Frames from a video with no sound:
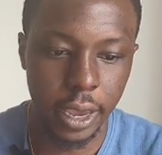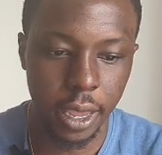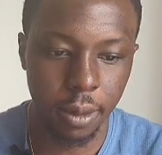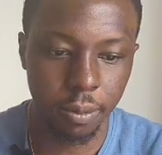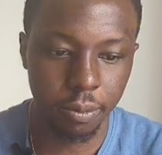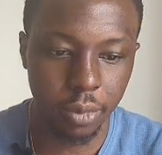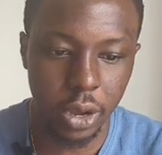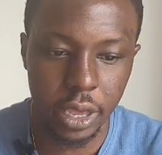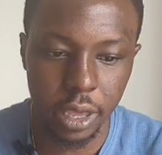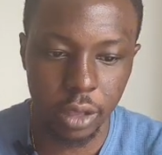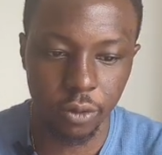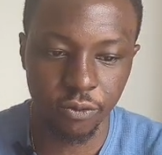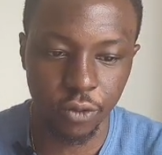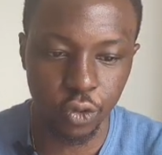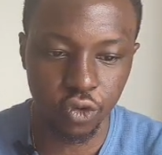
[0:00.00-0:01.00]
But
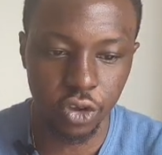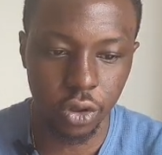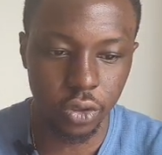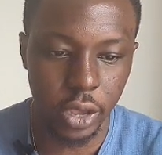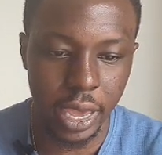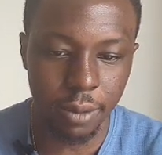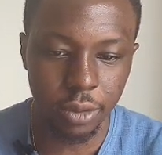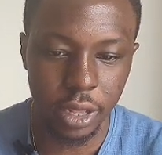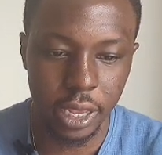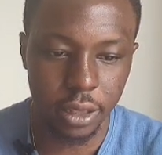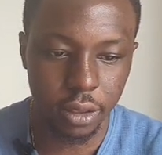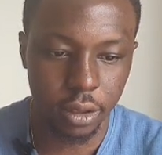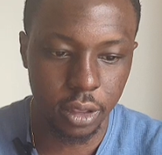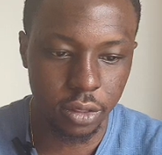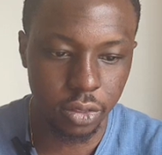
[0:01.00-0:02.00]
unfortunately on the
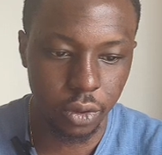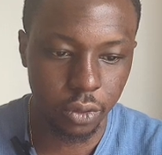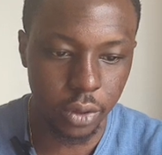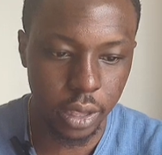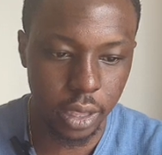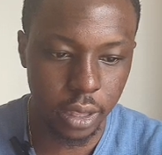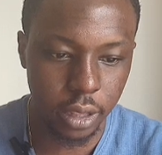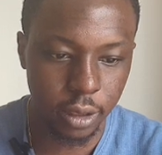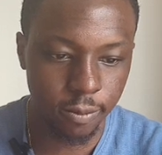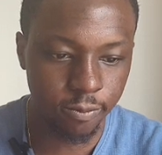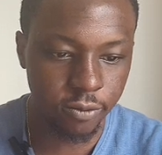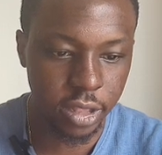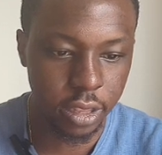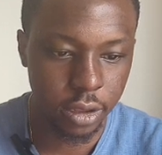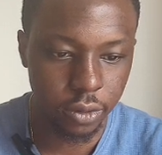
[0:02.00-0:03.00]
emulator, there's no
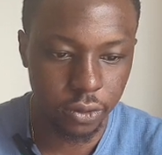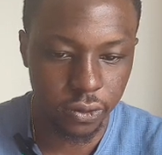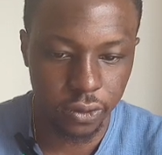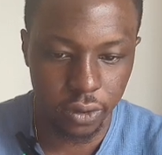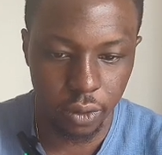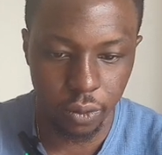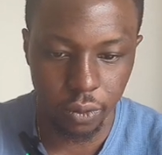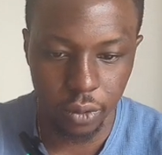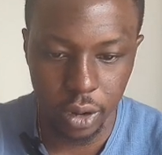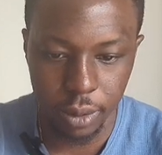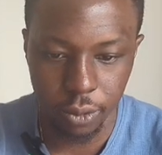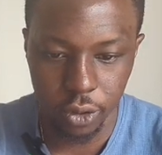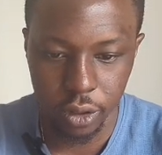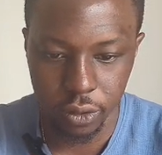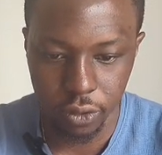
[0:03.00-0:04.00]
videos. So what
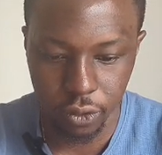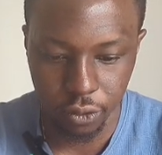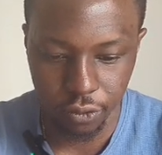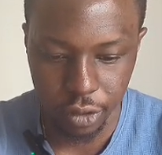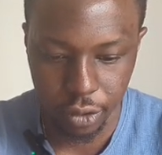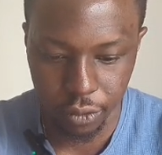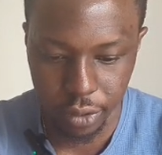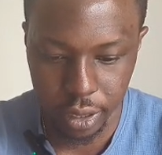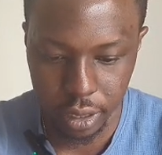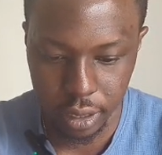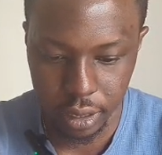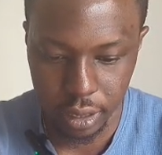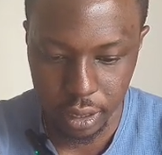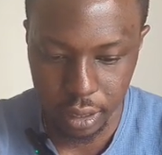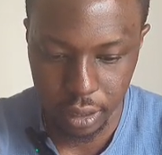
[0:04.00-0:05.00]
I'm going to do real
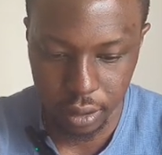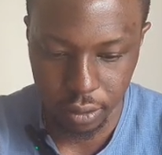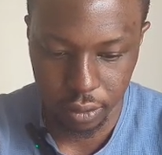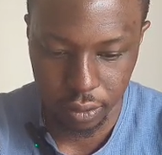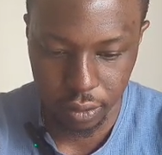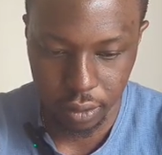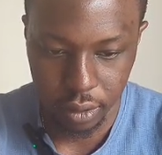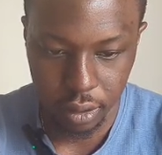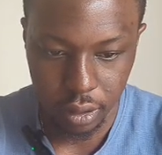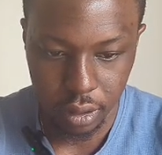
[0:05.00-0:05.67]
quick is